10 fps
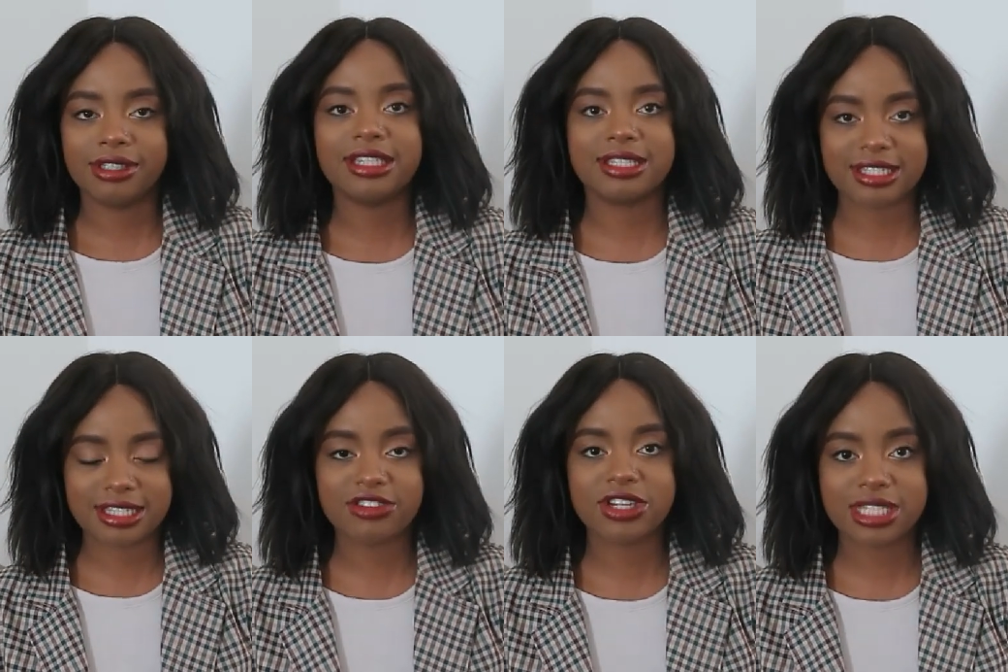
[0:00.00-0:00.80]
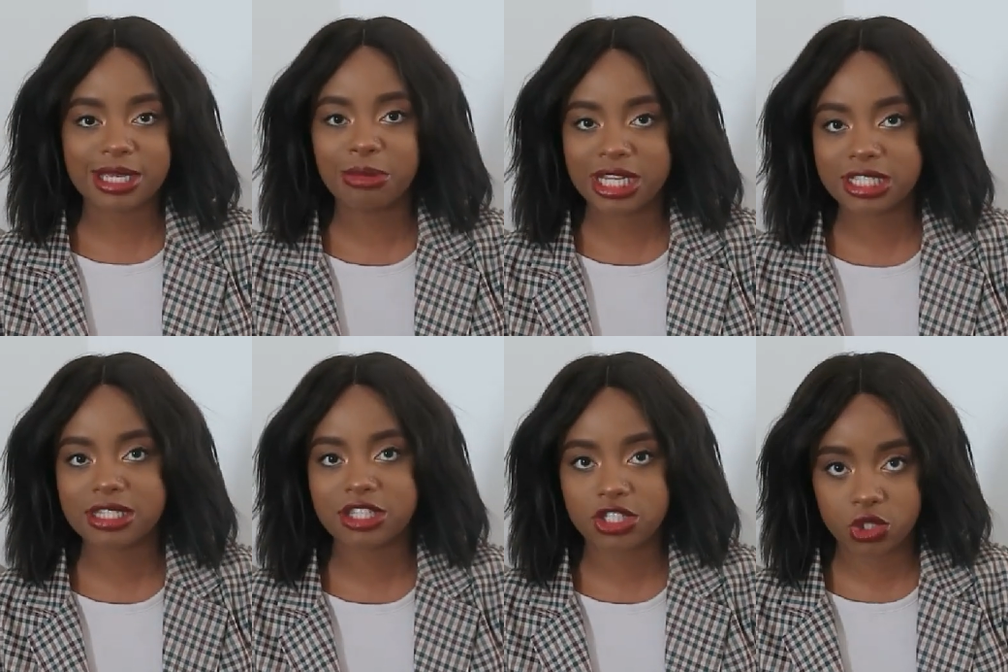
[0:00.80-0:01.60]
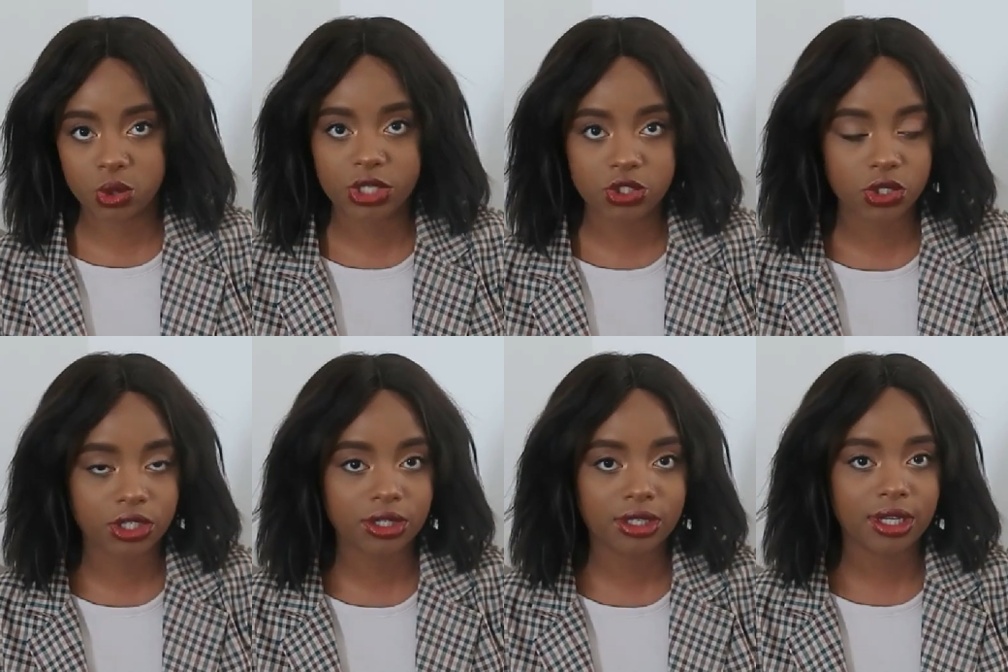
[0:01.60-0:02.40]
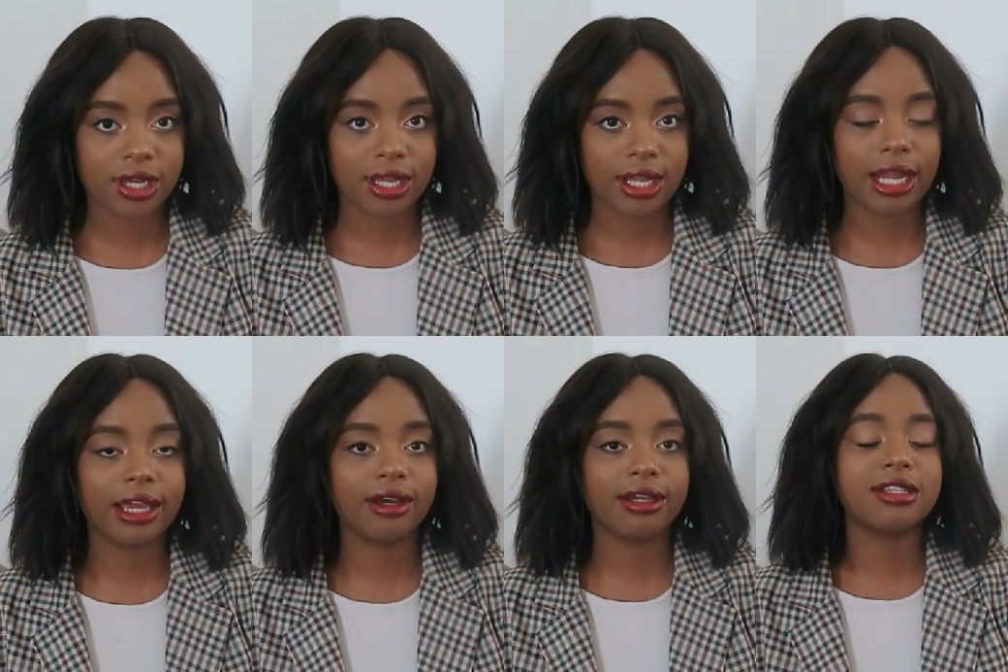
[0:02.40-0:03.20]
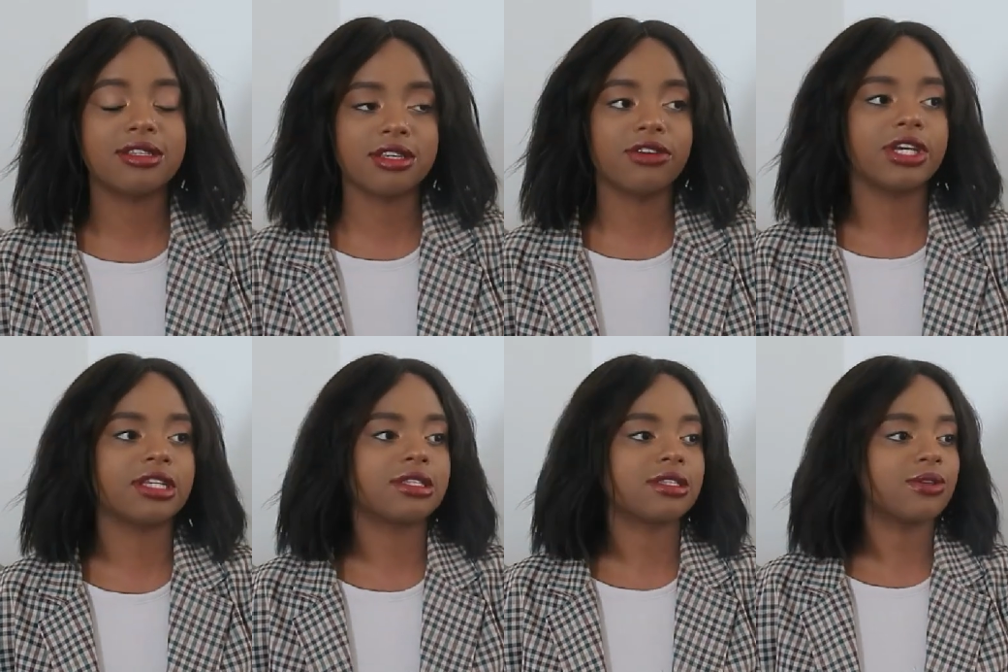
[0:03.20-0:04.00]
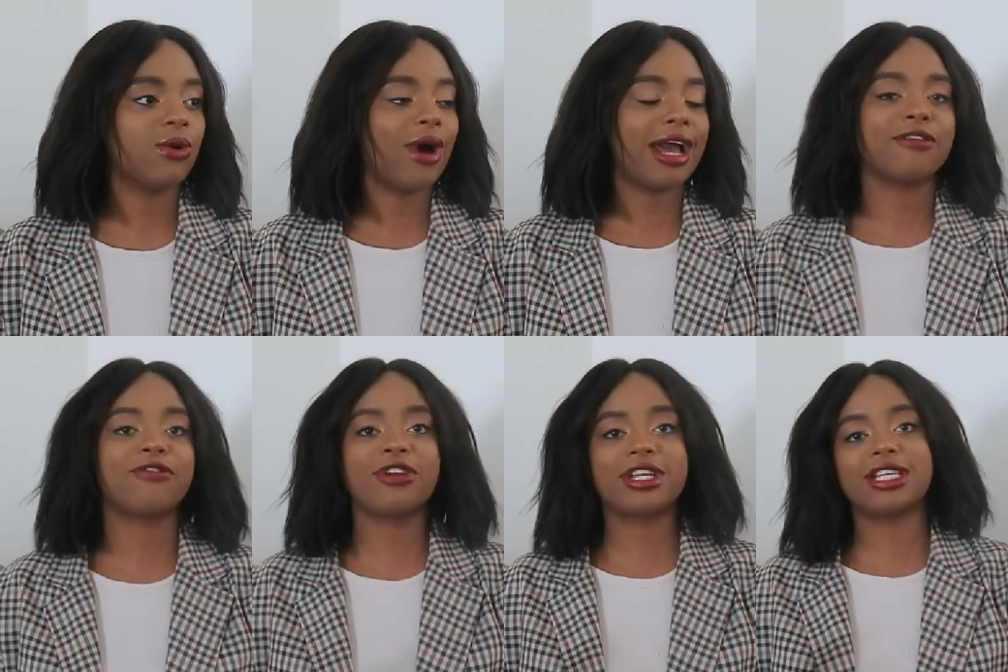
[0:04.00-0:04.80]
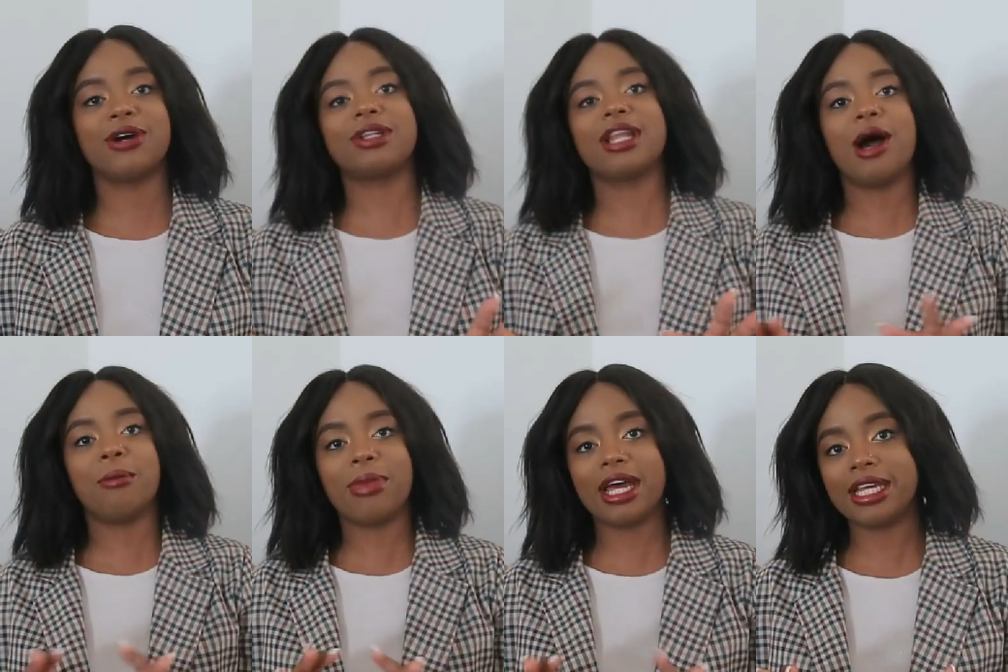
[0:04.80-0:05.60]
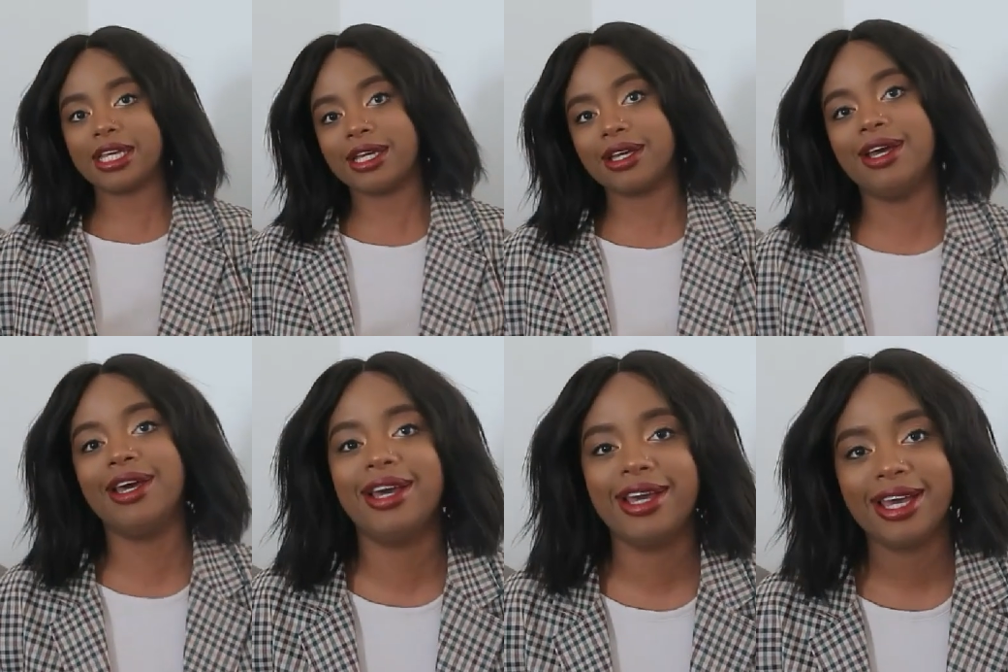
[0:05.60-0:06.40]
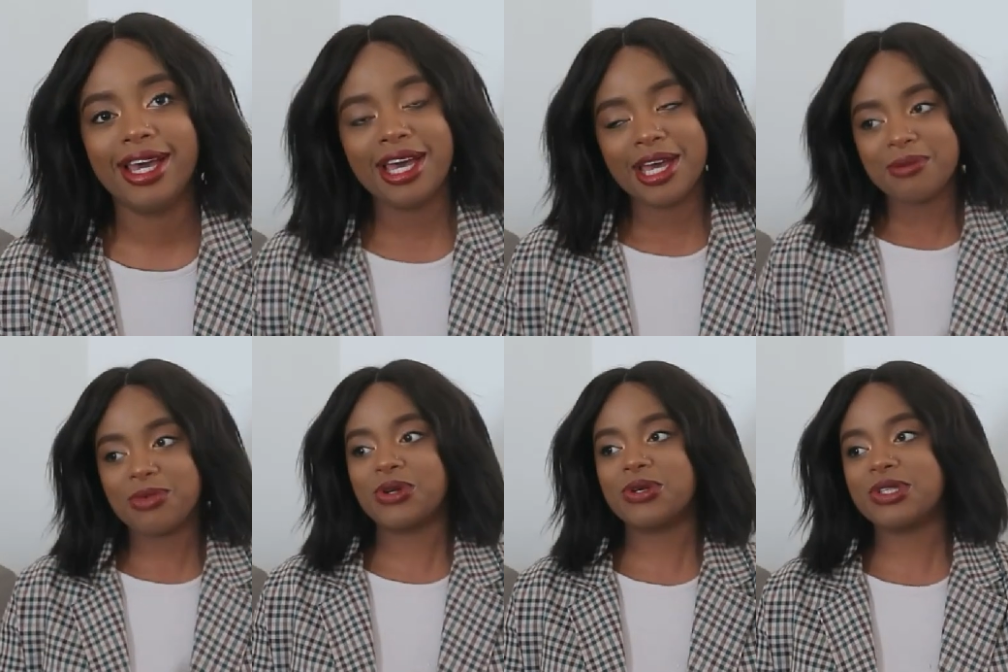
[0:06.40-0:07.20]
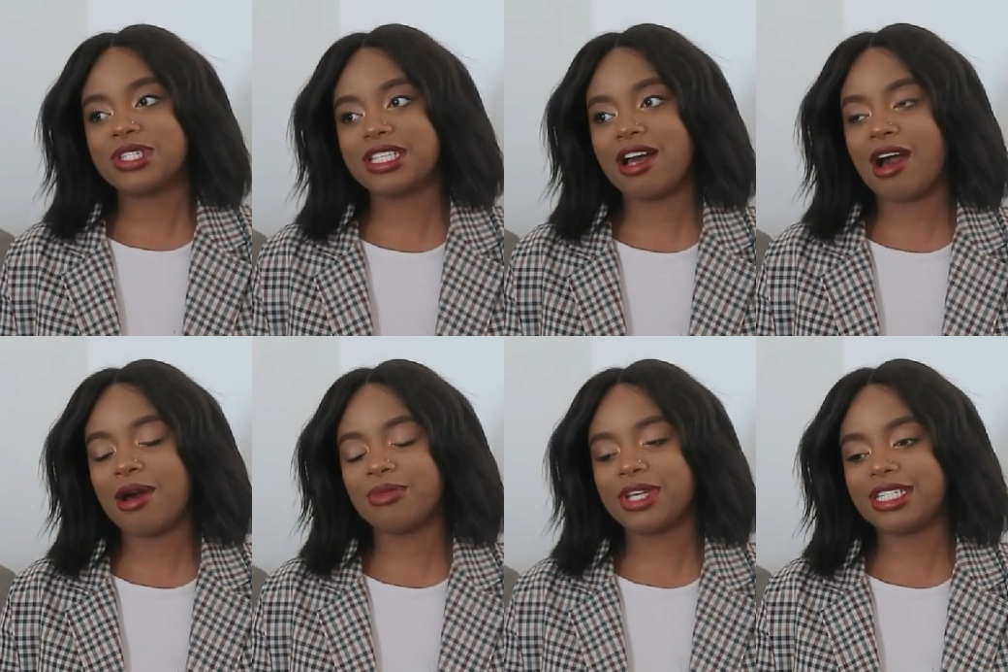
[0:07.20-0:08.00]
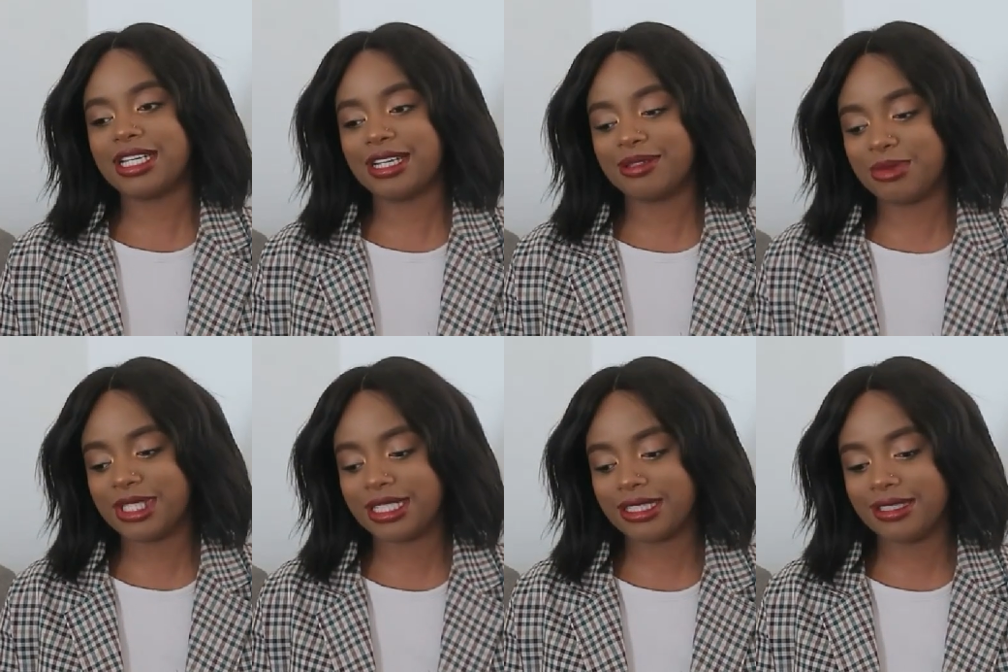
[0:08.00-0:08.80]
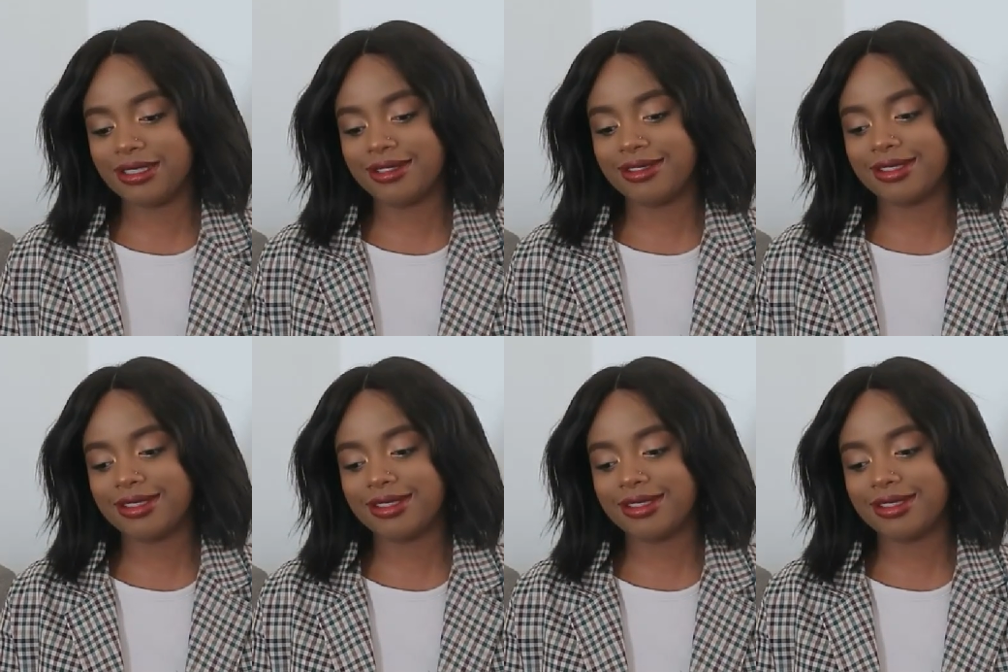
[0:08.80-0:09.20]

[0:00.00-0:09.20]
it's a serious emergency situation, like, it's serious. So I freaked out. Now I'm panicking because now I'm getting admitted,